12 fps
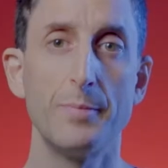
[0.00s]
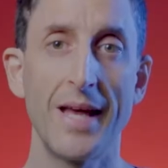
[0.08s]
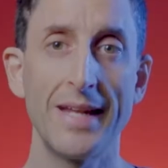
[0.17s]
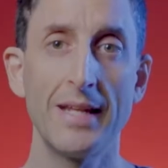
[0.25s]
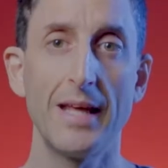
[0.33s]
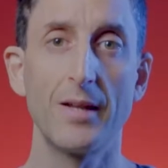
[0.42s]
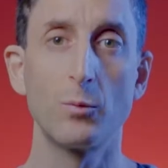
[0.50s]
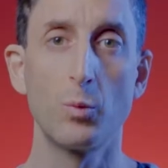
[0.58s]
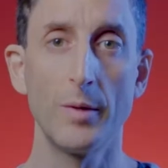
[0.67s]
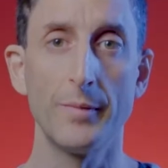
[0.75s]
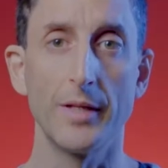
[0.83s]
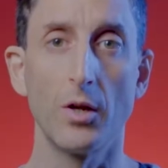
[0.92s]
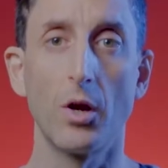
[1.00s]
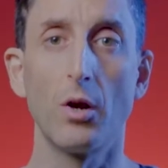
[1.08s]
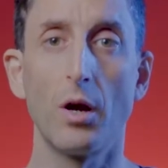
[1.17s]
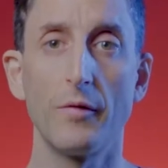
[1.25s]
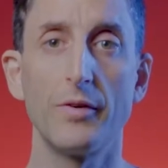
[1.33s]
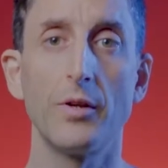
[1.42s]
men and women are
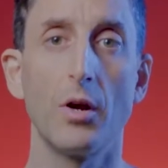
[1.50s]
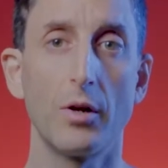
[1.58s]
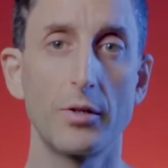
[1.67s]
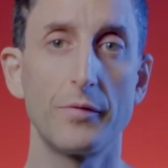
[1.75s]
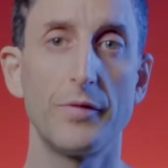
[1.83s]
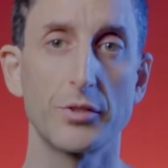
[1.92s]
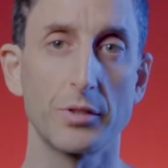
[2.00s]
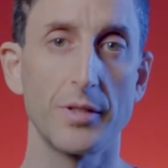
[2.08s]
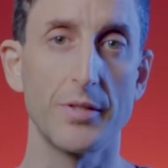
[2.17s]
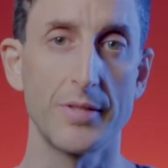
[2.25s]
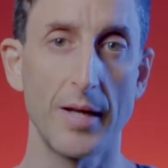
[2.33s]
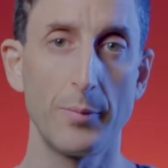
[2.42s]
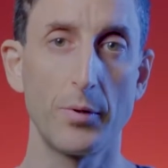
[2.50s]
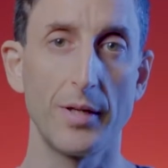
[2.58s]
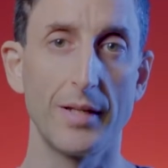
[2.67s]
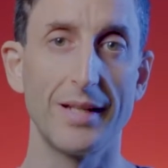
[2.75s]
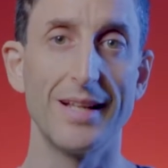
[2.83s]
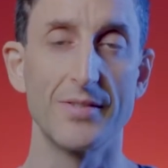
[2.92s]
often artificially
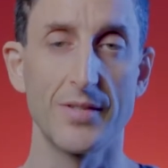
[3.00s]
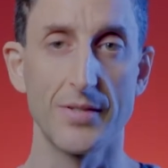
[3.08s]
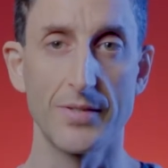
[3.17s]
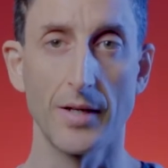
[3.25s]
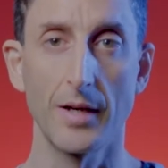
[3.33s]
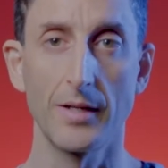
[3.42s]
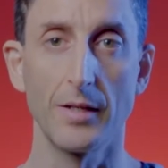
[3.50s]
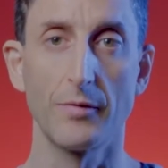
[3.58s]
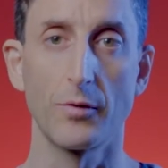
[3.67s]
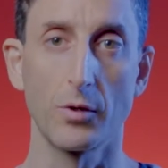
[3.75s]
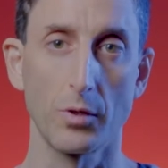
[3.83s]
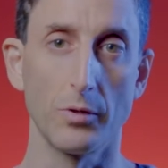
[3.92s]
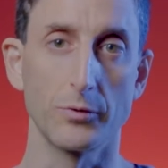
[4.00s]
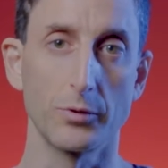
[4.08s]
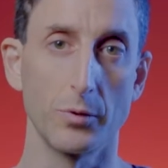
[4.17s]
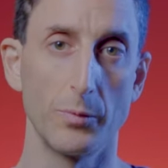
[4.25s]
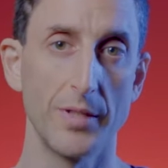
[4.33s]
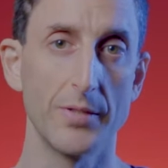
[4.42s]
separated in society for
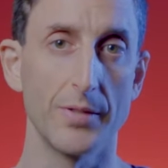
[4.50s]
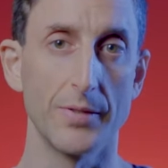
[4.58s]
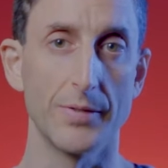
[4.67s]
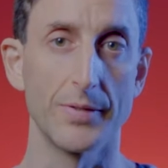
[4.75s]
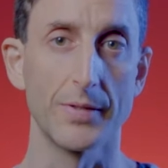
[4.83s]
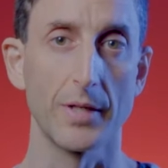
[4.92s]
cultural reasons.